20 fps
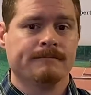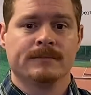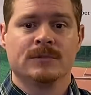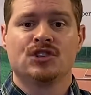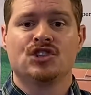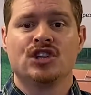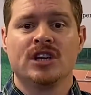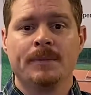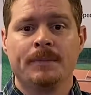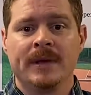
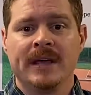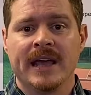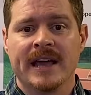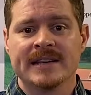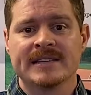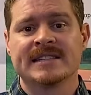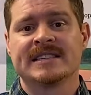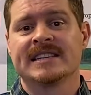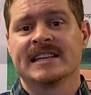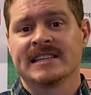GPS
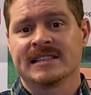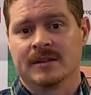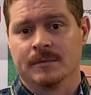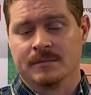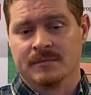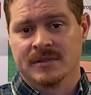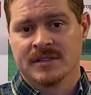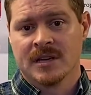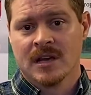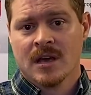
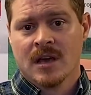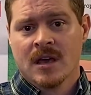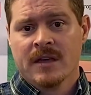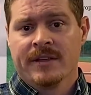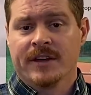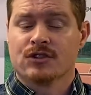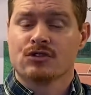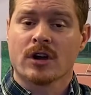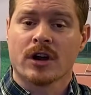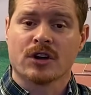systems
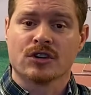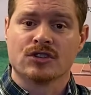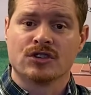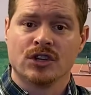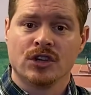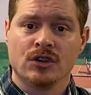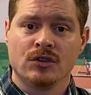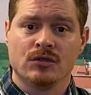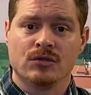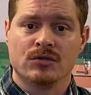that truckers
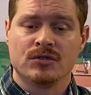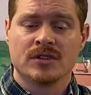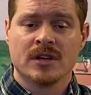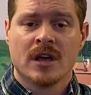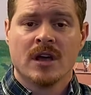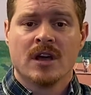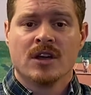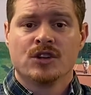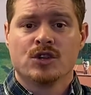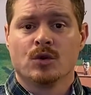use
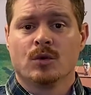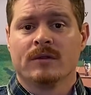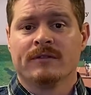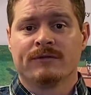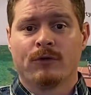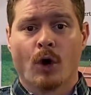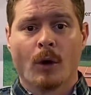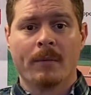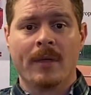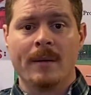to
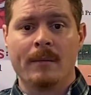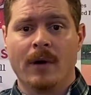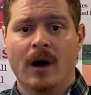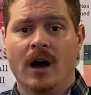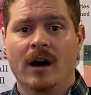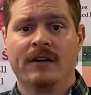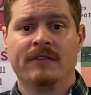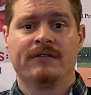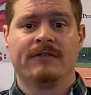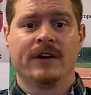inform them
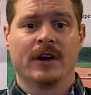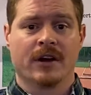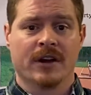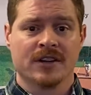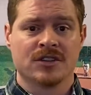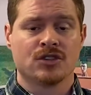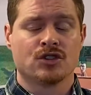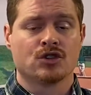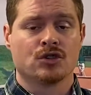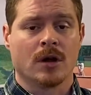of
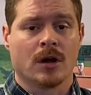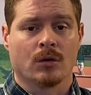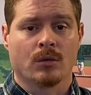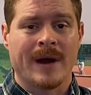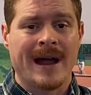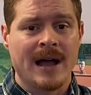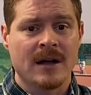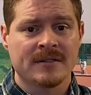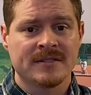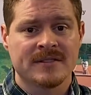various truck
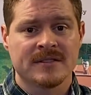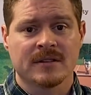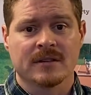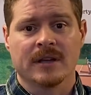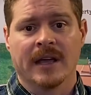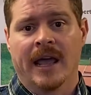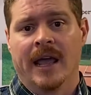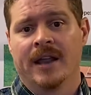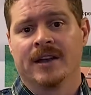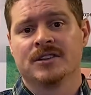routes
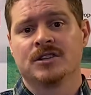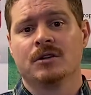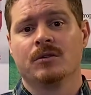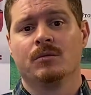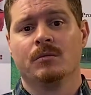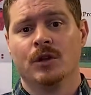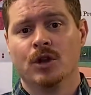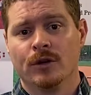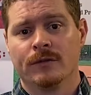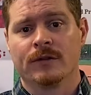and to
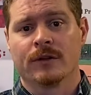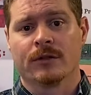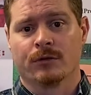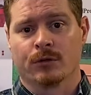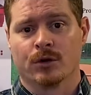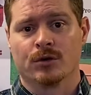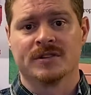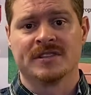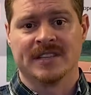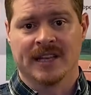maneuver
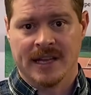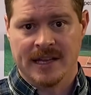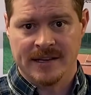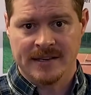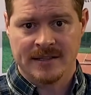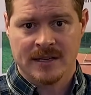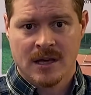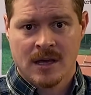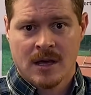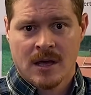through cities.
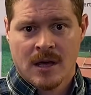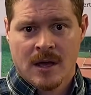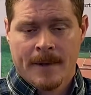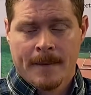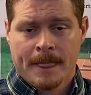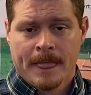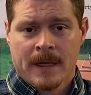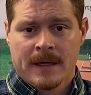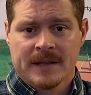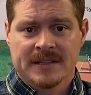
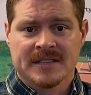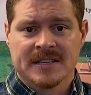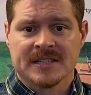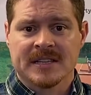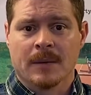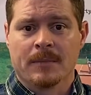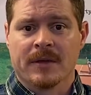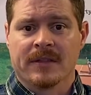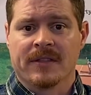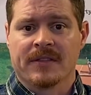This is
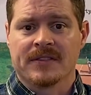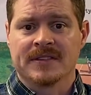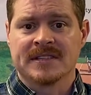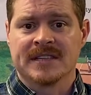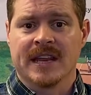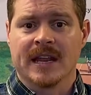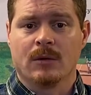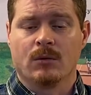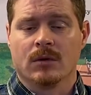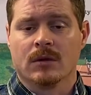something that the
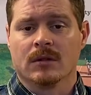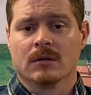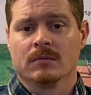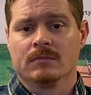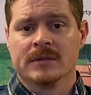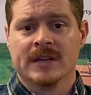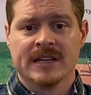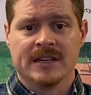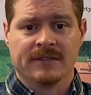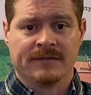city will
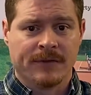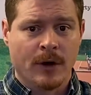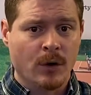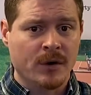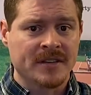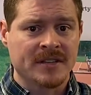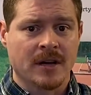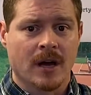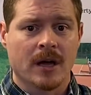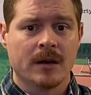need to
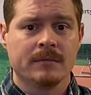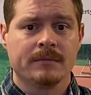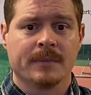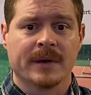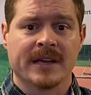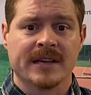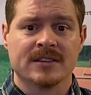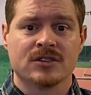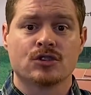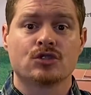focus on
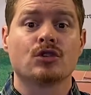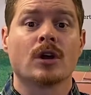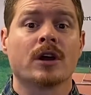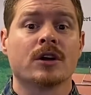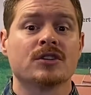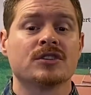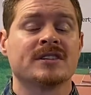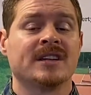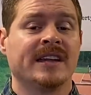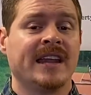because
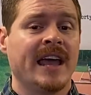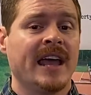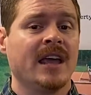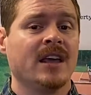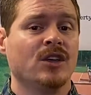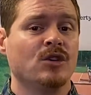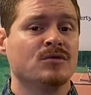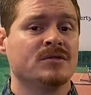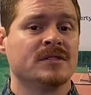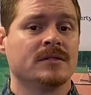truckers today
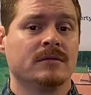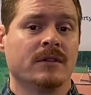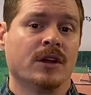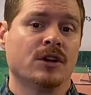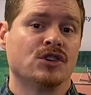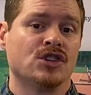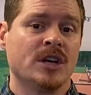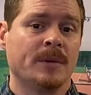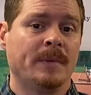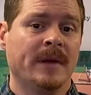use their
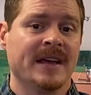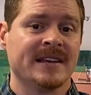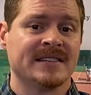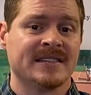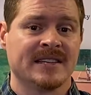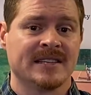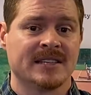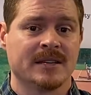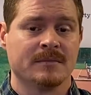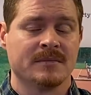GPS
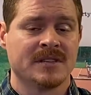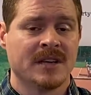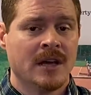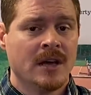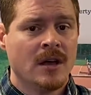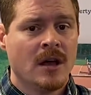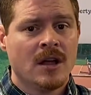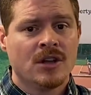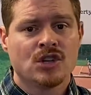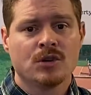systems
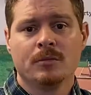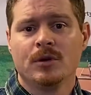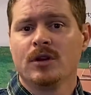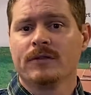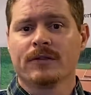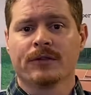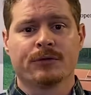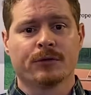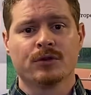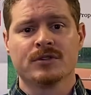to
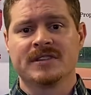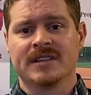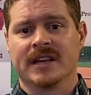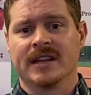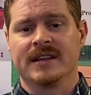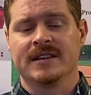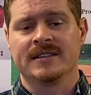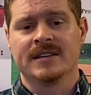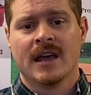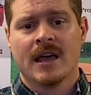maneuver through
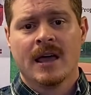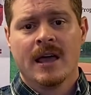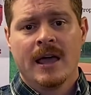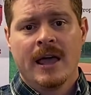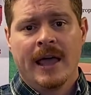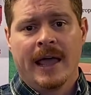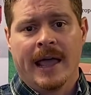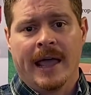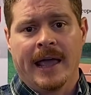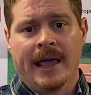cities,
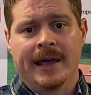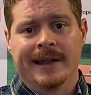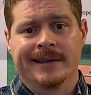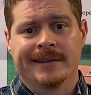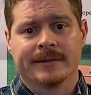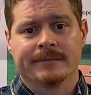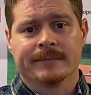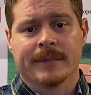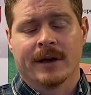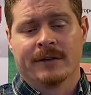
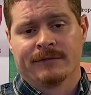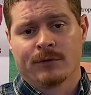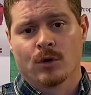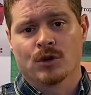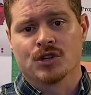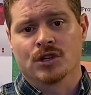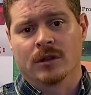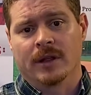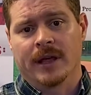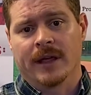and
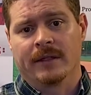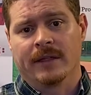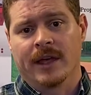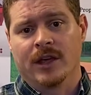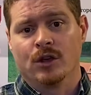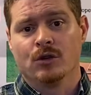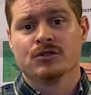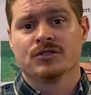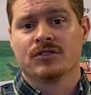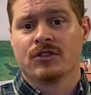unfortunately they
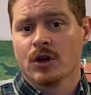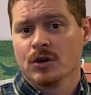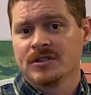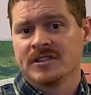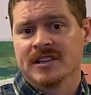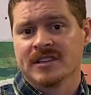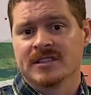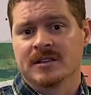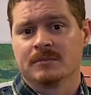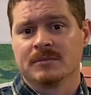use those
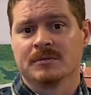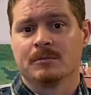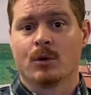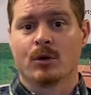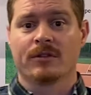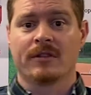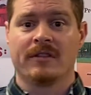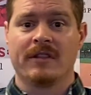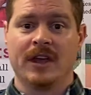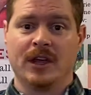systems more
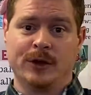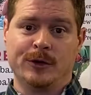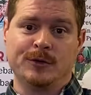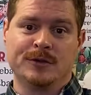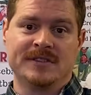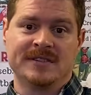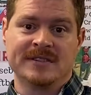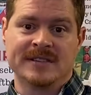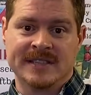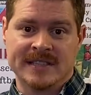than they
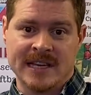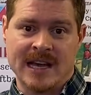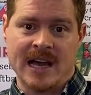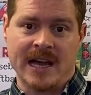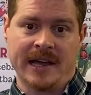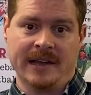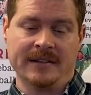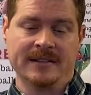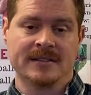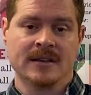use
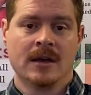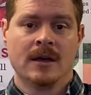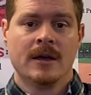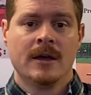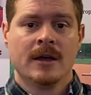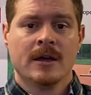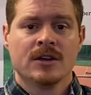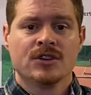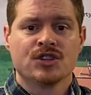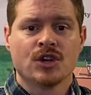signs.
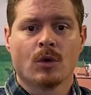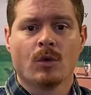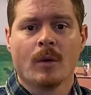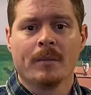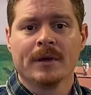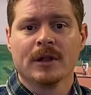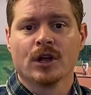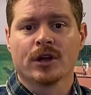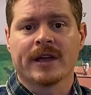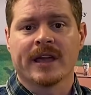So we'll
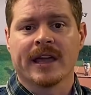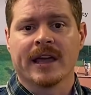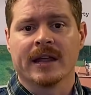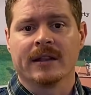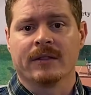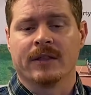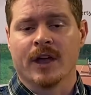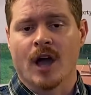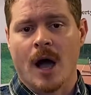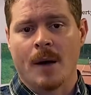be looking at
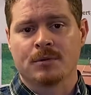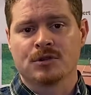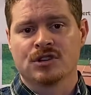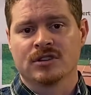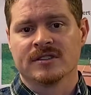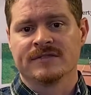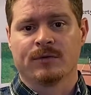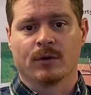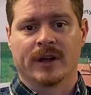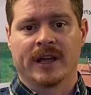the
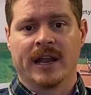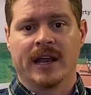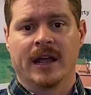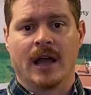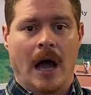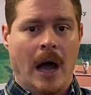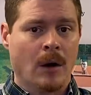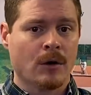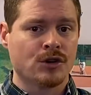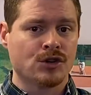options for getting
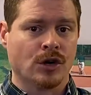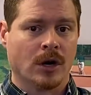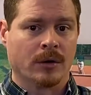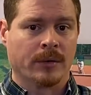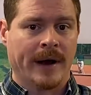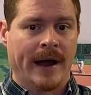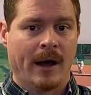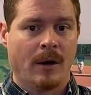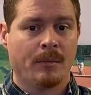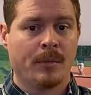our truck
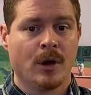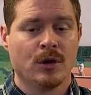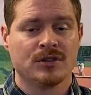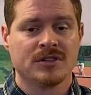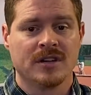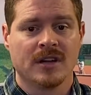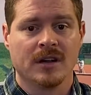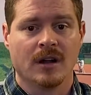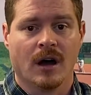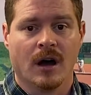route
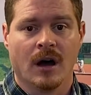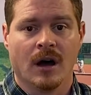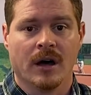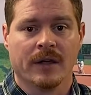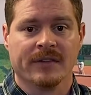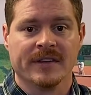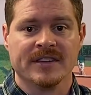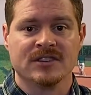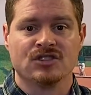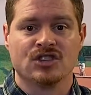posted on
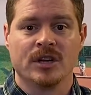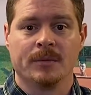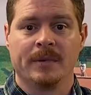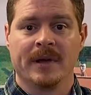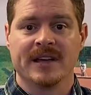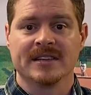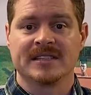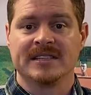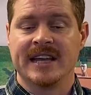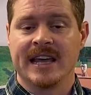these
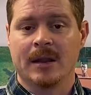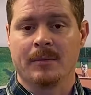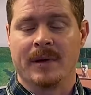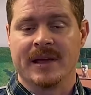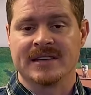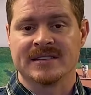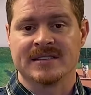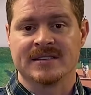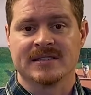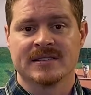GPS
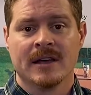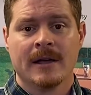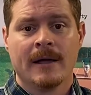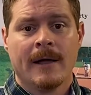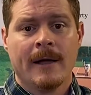databases